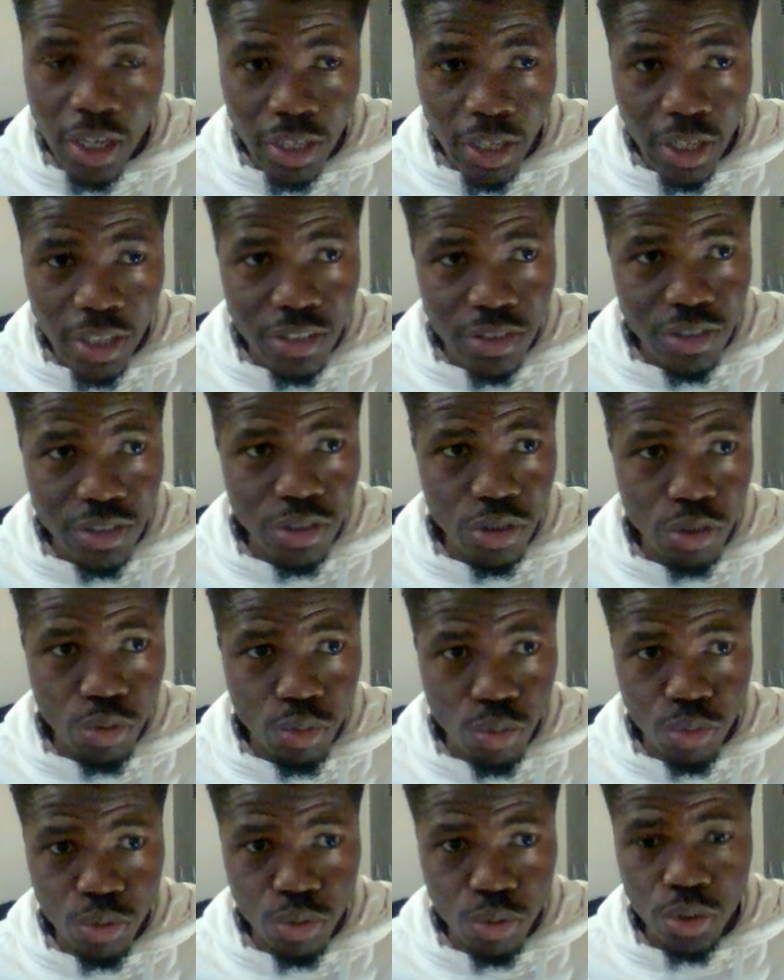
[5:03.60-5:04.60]
analysis
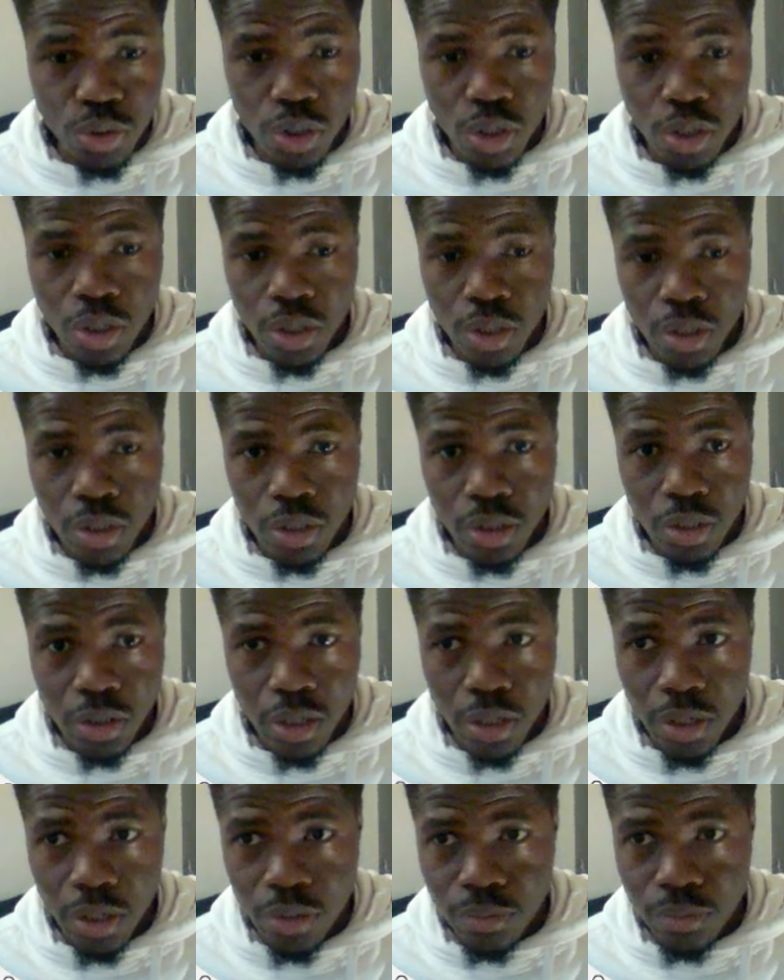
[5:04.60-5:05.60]
tools
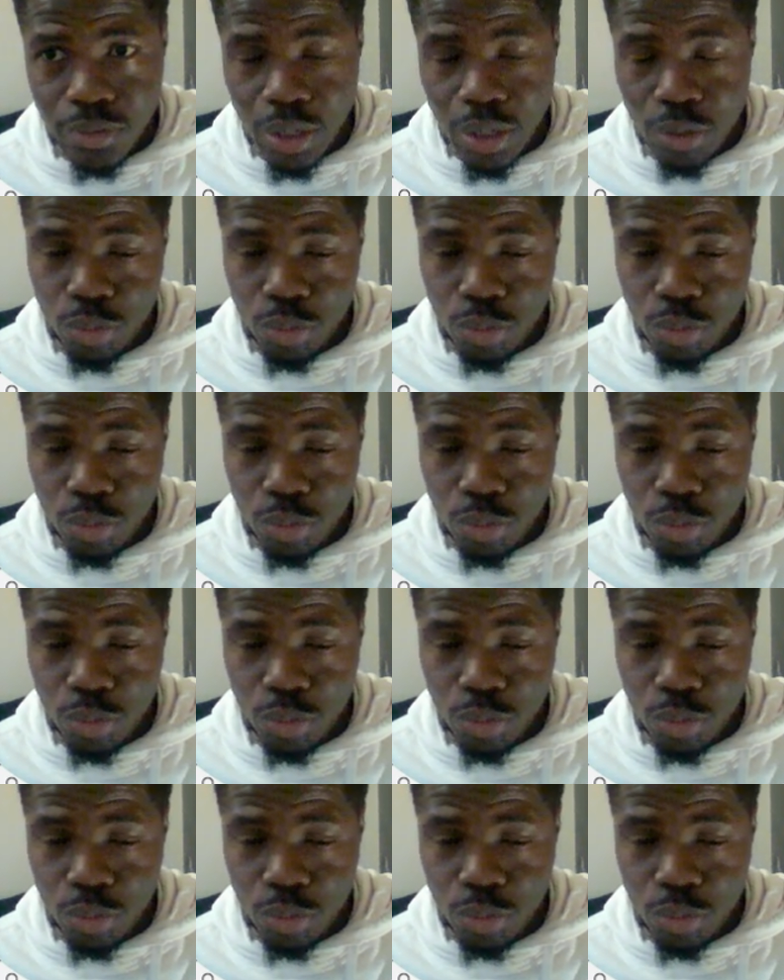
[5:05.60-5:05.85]
that